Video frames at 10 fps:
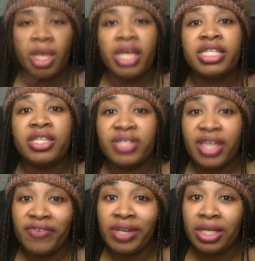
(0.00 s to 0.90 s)
So
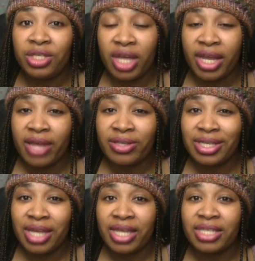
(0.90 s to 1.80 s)
definitely check out
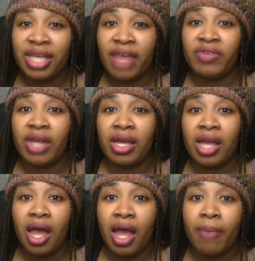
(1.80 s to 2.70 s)

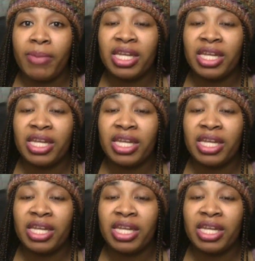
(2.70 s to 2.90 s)
snugandsafe.com.